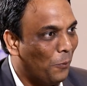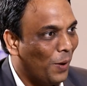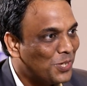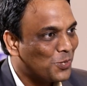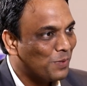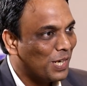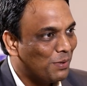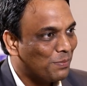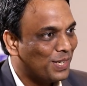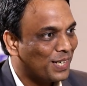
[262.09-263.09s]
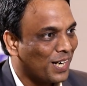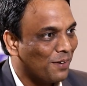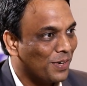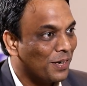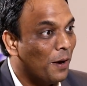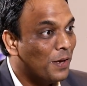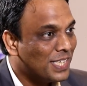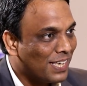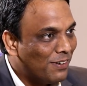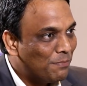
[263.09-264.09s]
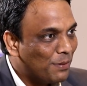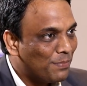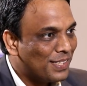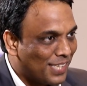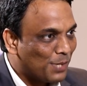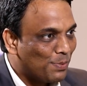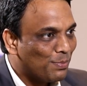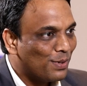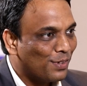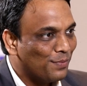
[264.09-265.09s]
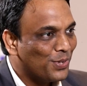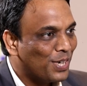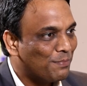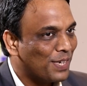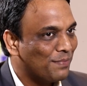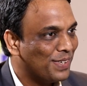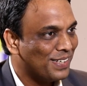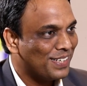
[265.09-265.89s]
Why so many people are coming? 7 people, 6 people from your apartment